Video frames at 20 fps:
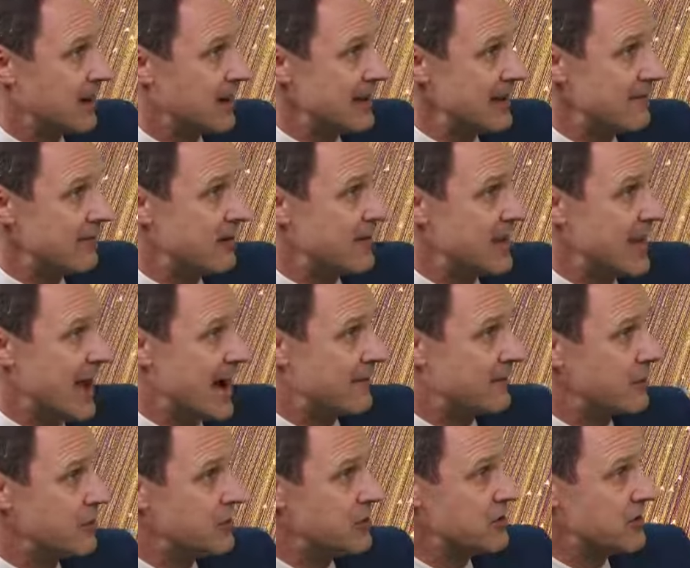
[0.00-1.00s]
Even in the
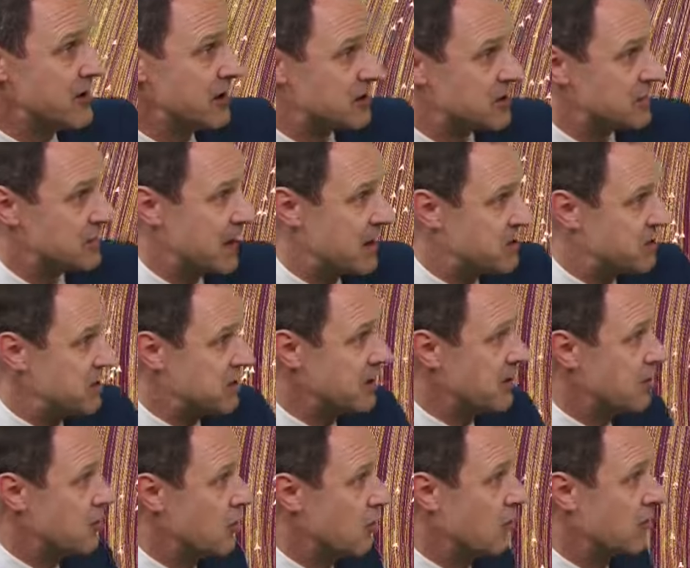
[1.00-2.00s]
afternoon here, especially to
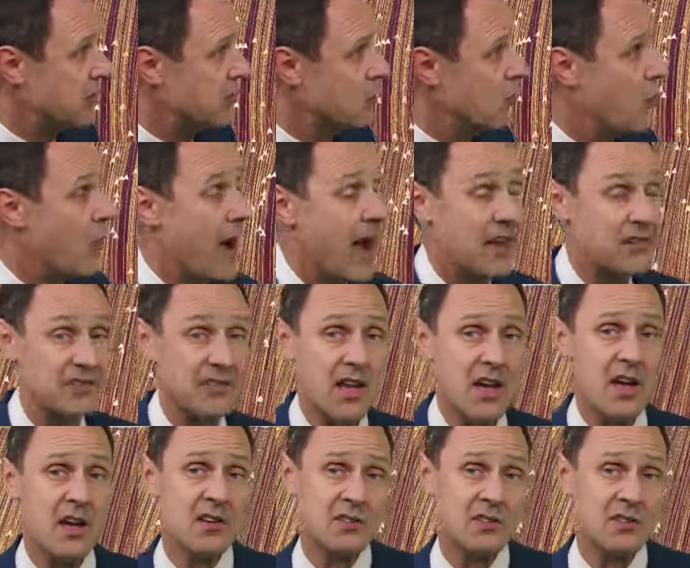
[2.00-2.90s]
the north and west.